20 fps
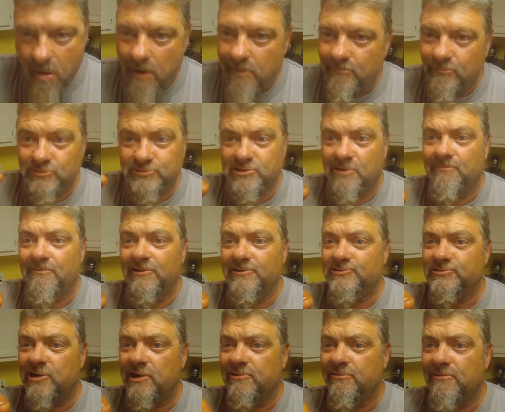which I've already
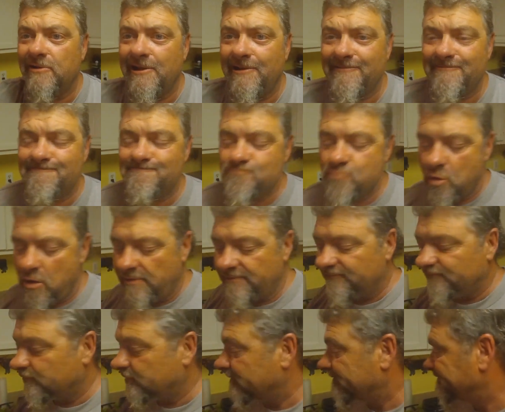tried the rice. It's
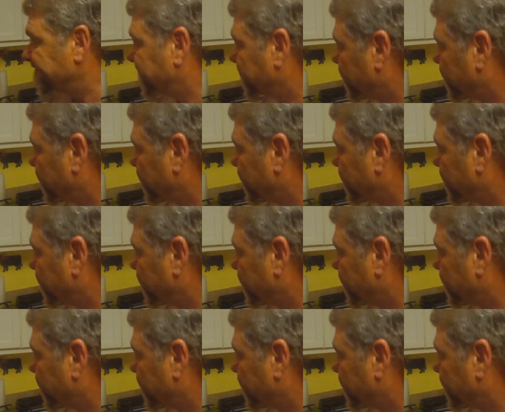freaking